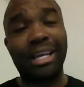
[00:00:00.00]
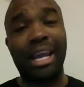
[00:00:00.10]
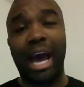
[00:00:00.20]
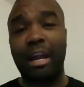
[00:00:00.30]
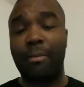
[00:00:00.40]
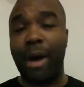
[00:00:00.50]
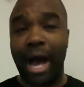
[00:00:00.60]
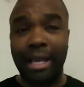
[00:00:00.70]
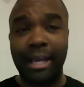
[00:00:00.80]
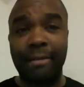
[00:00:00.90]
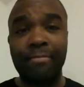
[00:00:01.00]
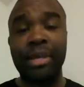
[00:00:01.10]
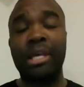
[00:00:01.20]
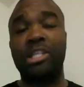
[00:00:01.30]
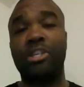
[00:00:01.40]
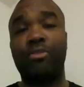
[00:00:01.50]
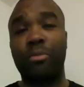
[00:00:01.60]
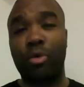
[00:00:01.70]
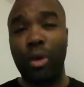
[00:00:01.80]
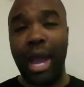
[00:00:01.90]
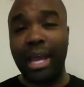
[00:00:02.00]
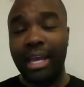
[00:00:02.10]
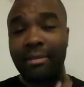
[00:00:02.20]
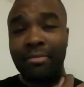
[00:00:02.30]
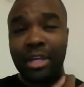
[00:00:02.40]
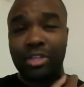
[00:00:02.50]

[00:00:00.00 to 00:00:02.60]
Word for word: get out of the pocket, just from trying